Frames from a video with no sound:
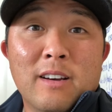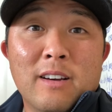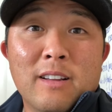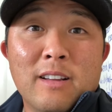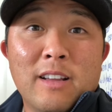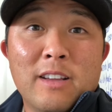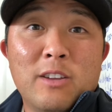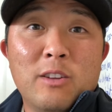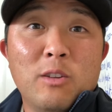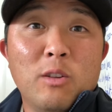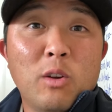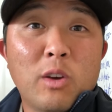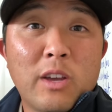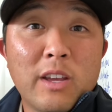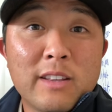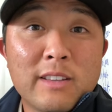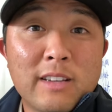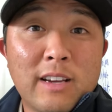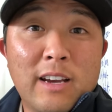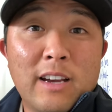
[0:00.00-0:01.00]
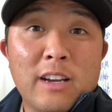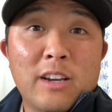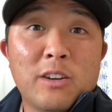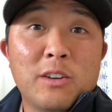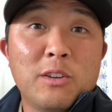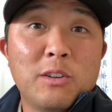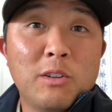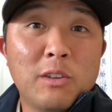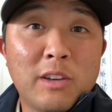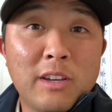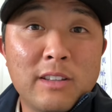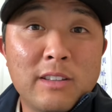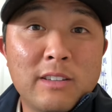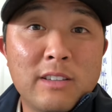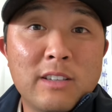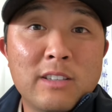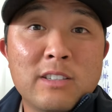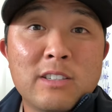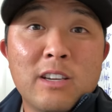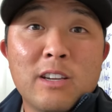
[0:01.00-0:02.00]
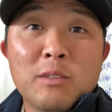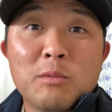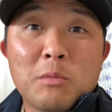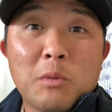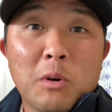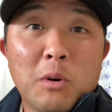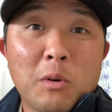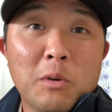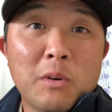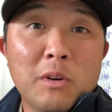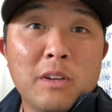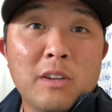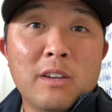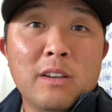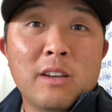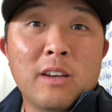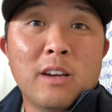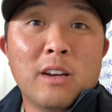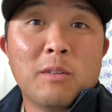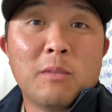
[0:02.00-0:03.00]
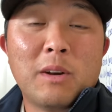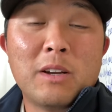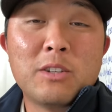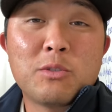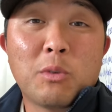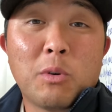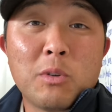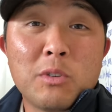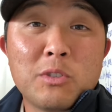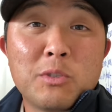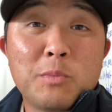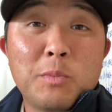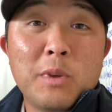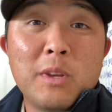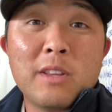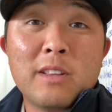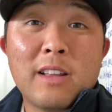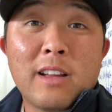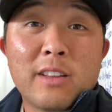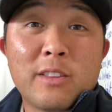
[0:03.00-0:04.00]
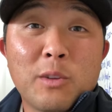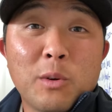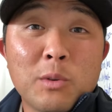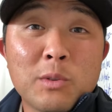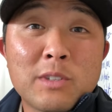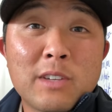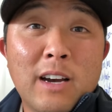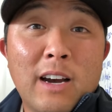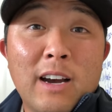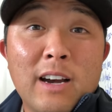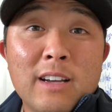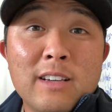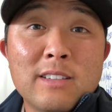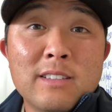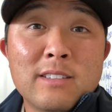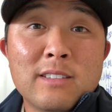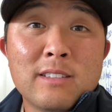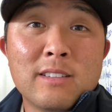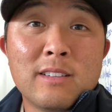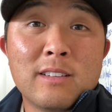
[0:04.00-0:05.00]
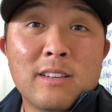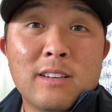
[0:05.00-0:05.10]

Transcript: Like, you look at Tiger, you look at DJ, Rory, right, Jordan Spieth, like those guys,